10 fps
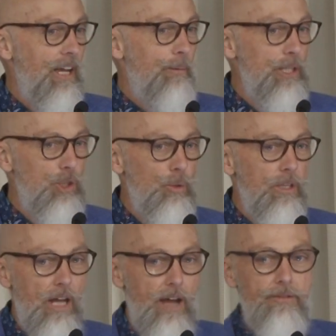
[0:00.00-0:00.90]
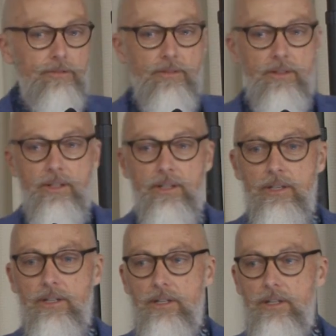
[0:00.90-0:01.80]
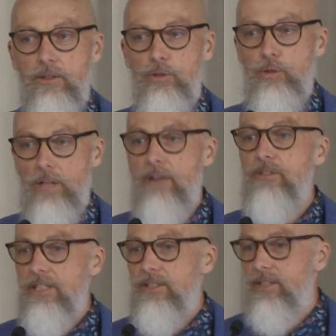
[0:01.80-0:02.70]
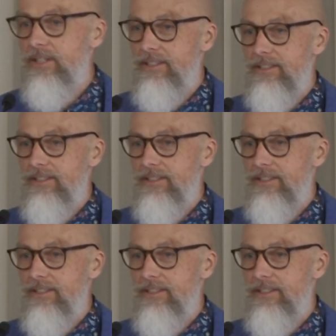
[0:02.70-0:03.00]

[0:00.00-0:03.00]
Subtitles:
and we do it enough to love it.